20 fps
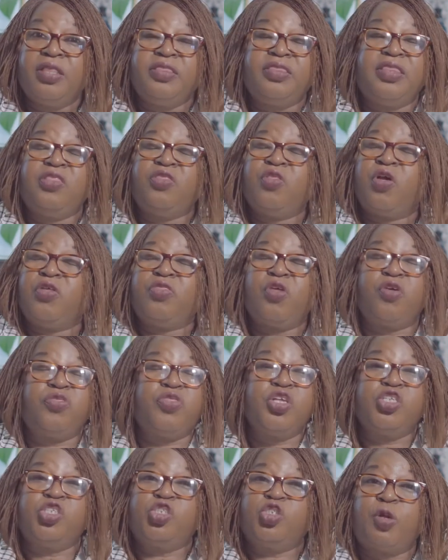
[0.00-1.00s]

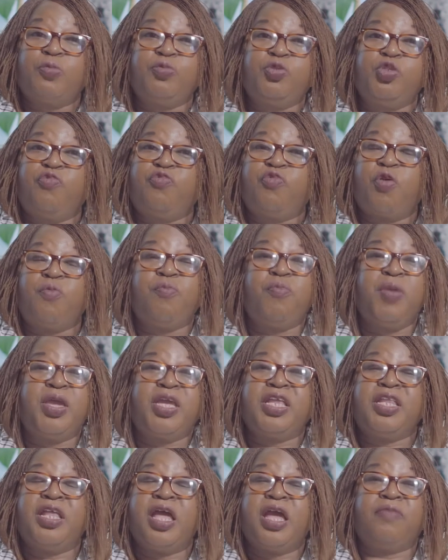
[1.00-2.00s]
Nothing stops you from
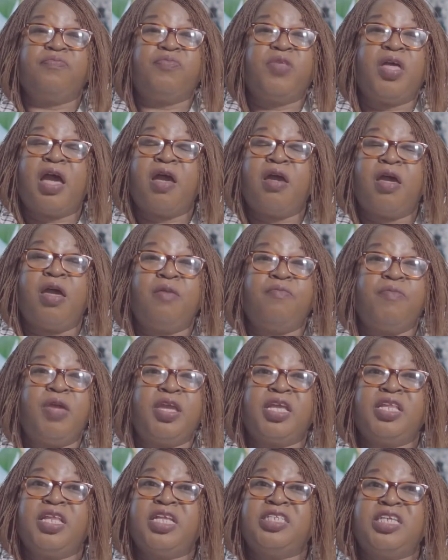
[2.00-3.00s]
making
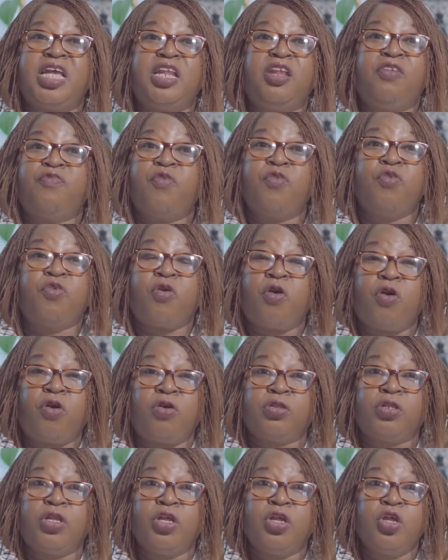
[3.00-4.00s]
a telephone
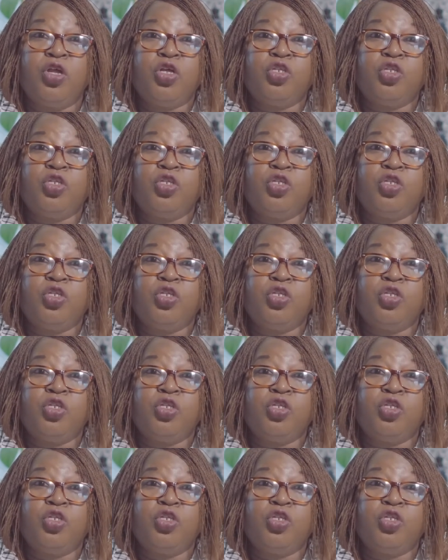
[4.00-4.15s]
call